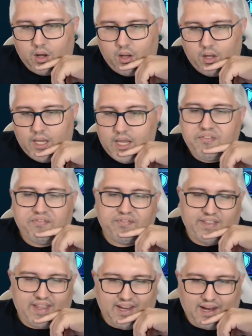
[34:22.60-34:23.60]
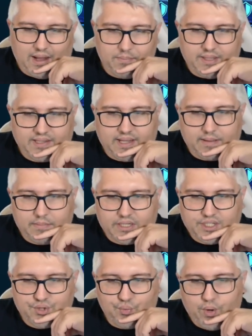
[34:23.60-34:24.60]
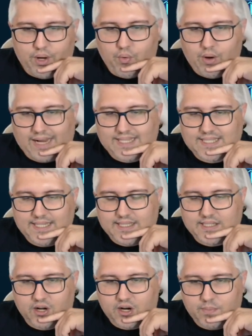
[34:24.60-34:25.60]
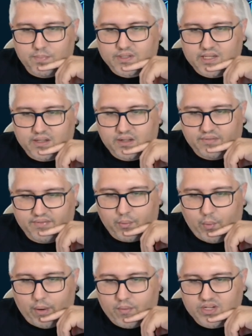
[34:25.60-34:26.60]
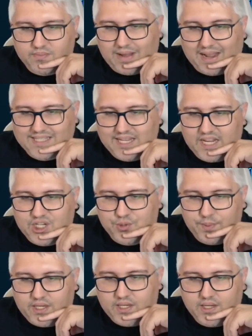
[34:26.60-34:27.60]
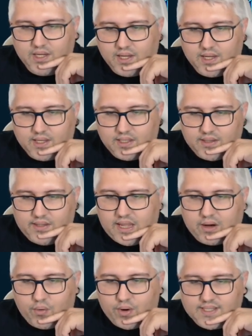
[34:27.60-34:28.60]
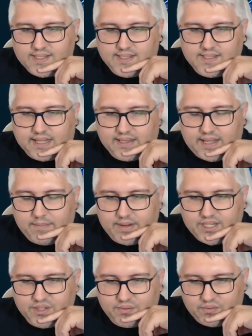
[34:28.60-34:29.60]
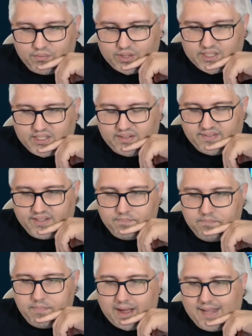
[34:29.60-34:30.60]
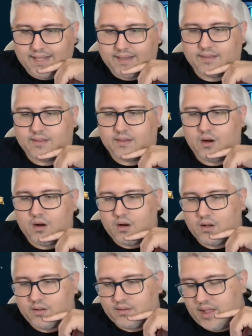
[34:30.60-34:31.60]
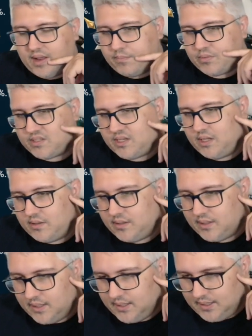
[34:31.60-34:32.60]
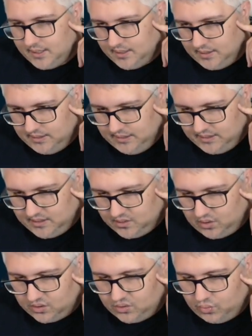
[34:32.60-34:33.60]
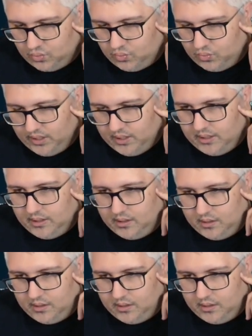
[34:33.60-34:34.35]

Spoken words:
if the incoming damage will exceed 30% of the wearer's max HP, decreases that damage received by 10%. This is also really